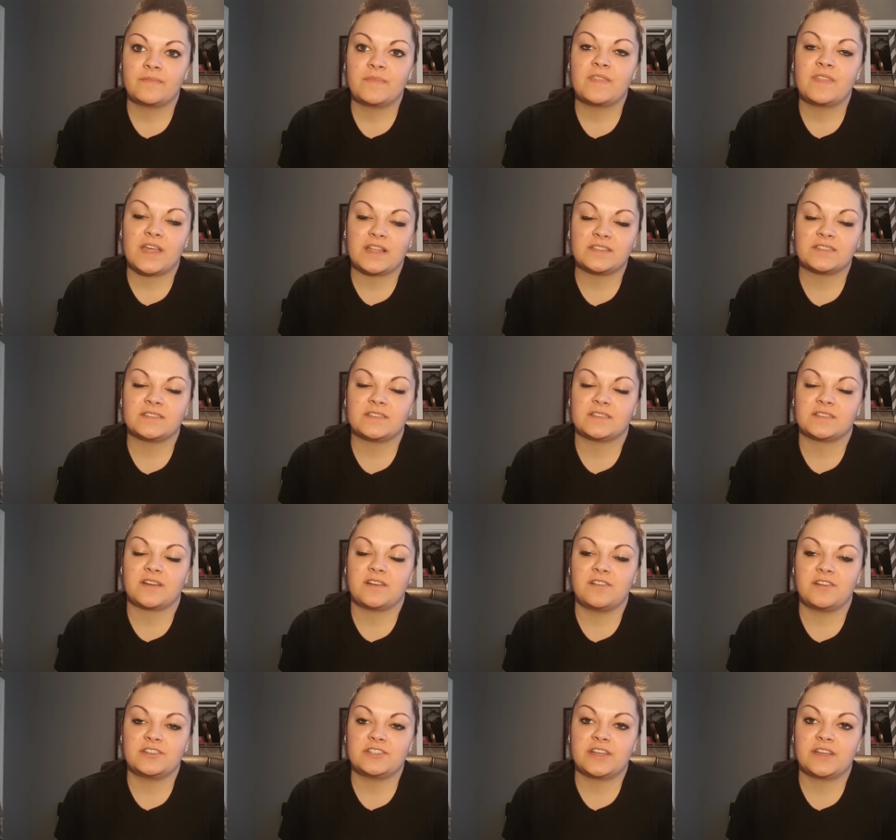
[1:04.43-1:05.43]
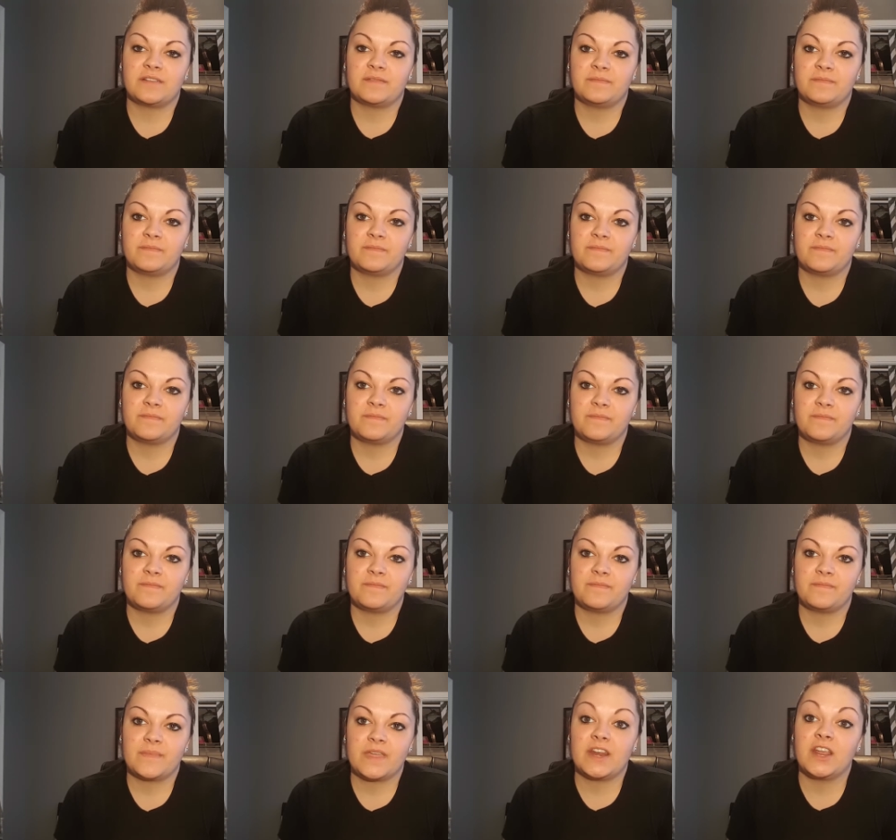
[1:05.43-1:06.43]
That's discouraging.
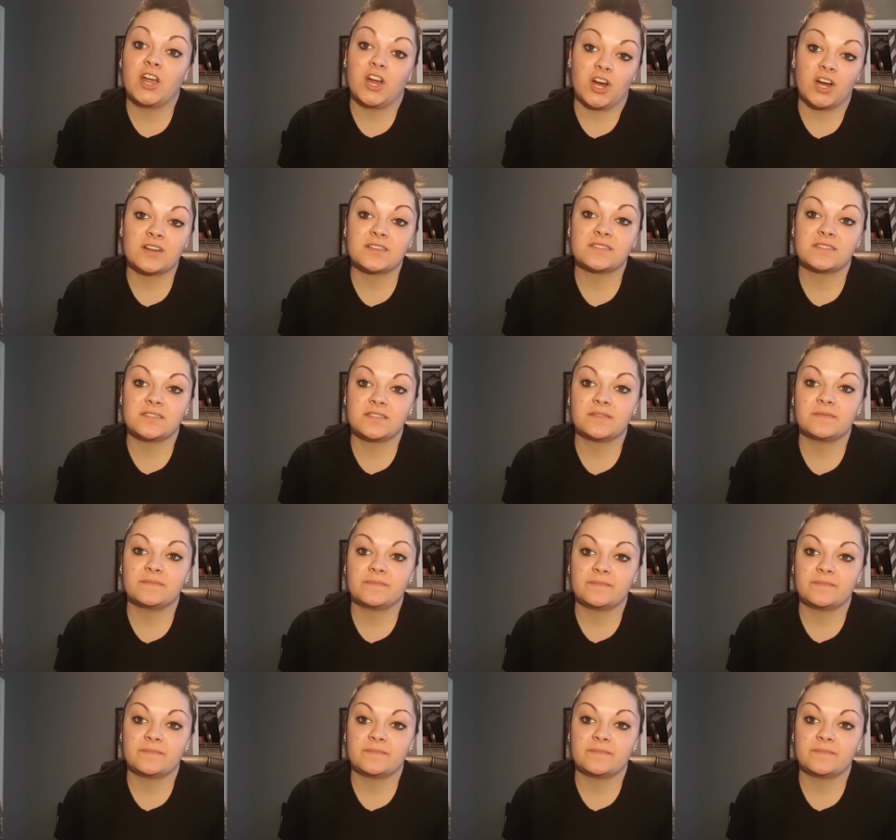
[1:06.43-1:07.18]
And it hurts.